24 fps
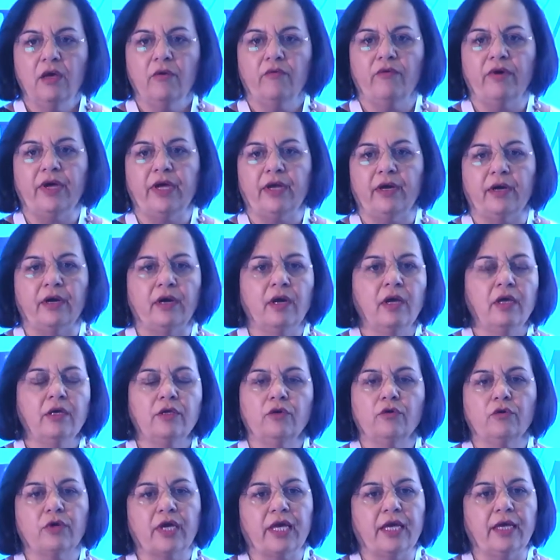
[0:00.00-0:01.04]
where
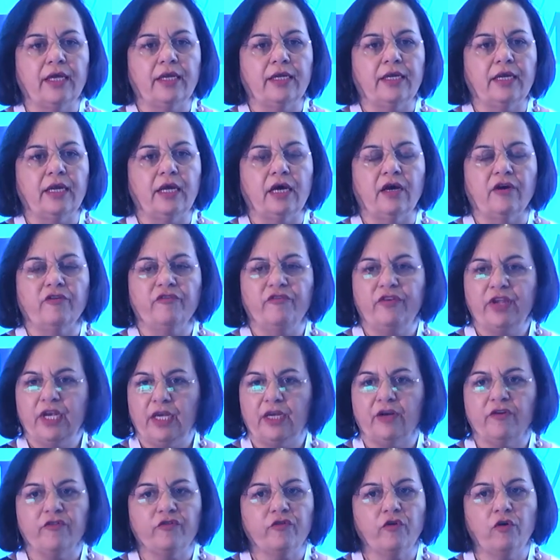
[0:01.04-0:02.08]
you can fill
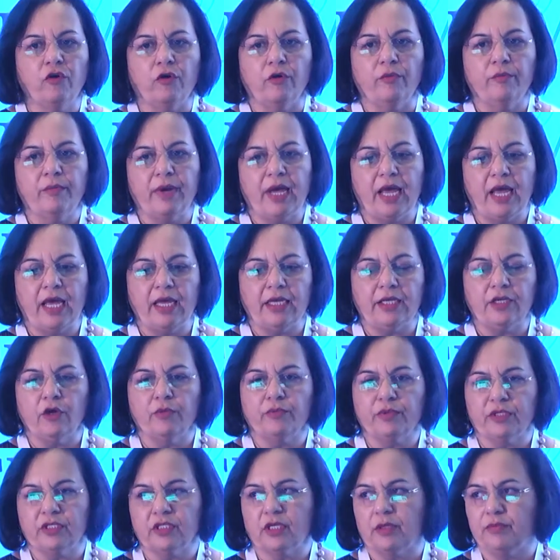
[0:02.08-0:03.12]
in a form and your
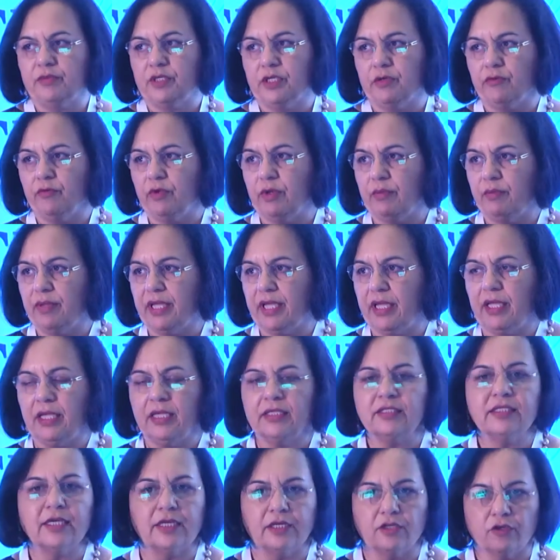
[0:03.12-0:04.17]
prescription will be
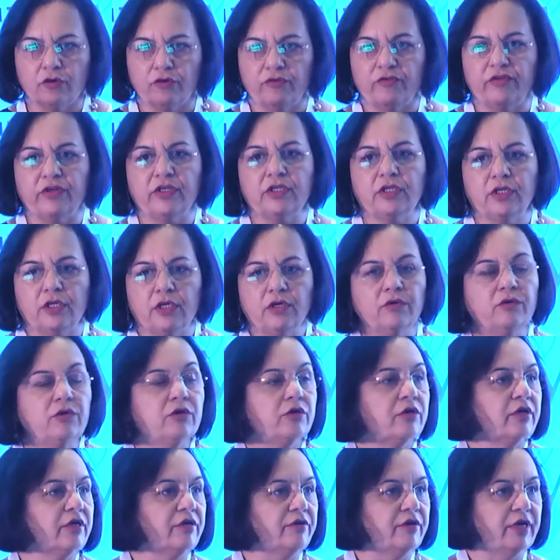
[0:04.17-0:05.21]
sent over to you.
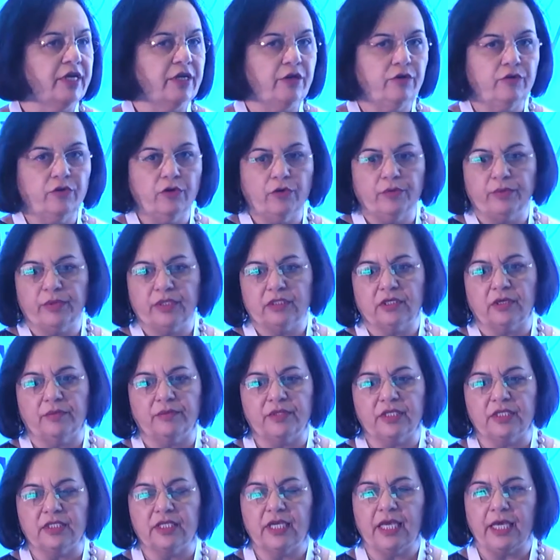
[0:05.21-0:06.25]
You can renew your
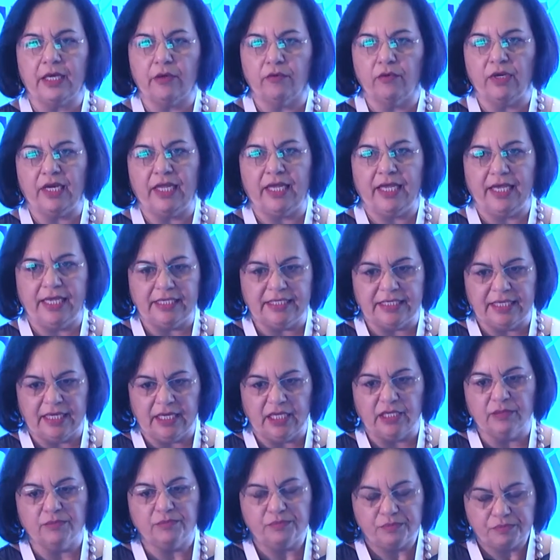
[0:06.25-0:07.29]
prescriptions equally
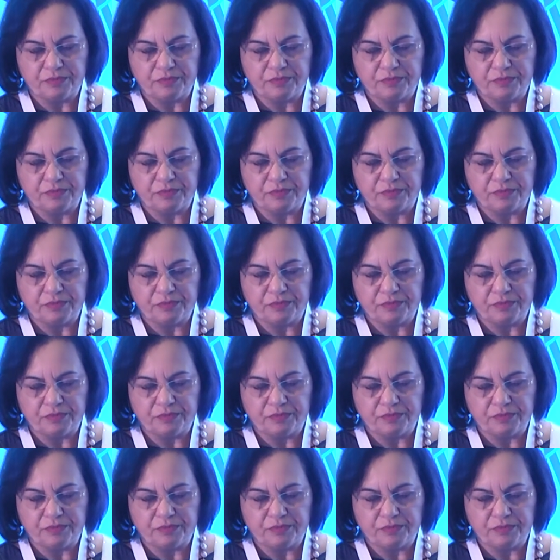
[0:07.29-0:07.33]
easily.